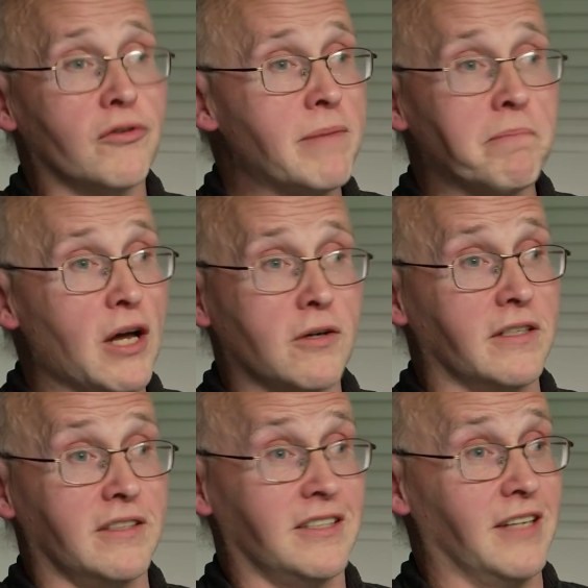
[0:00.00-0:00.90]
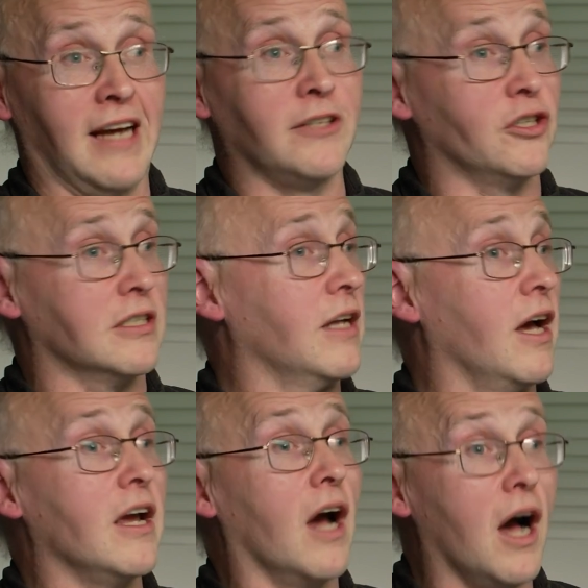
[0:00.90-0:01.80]
her in Blockers and just
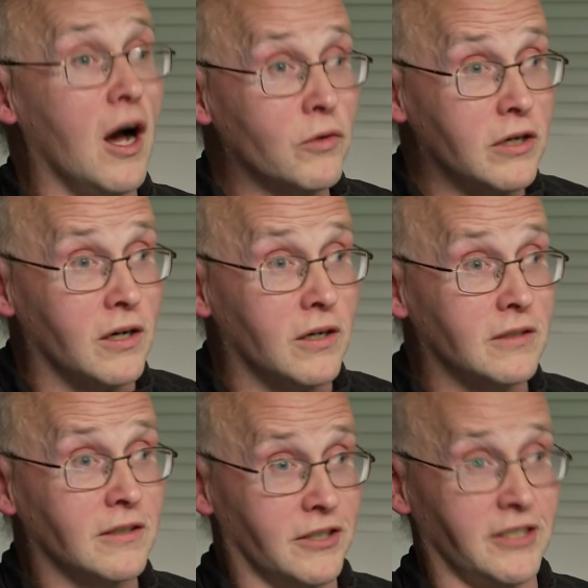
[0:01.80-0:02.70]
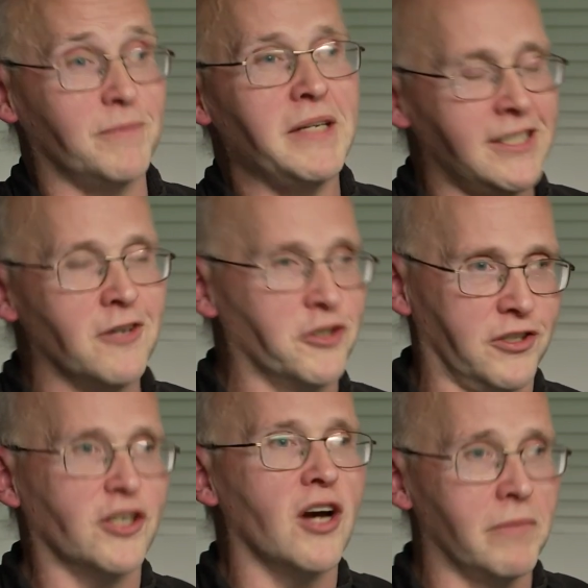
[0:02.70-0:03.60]
like, oh God, because it's not just
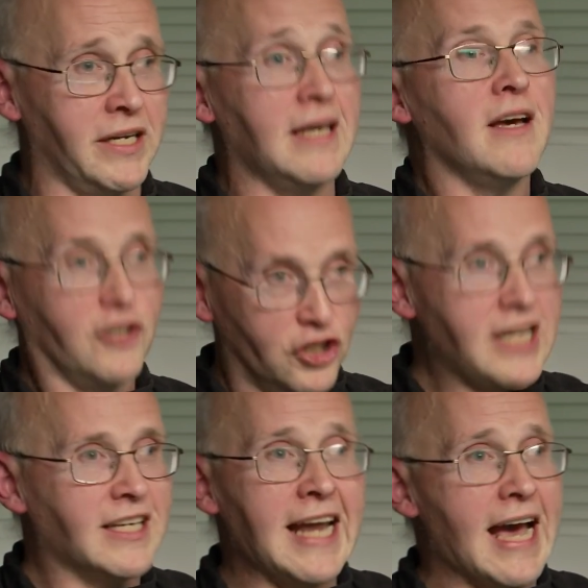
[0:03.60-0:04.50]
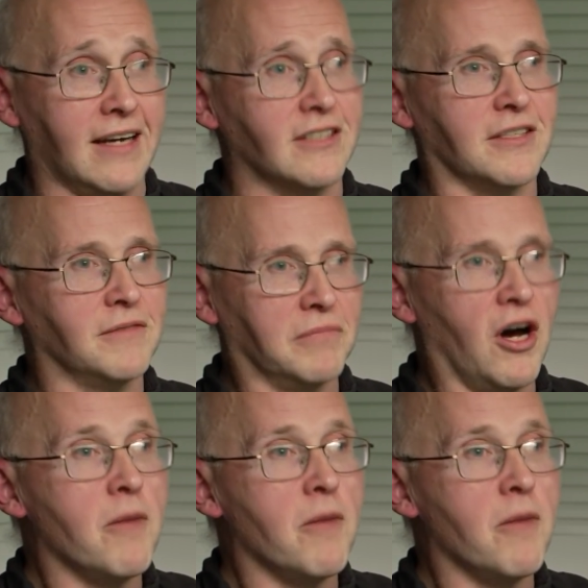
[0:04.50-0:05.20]
the comedy. She can act. I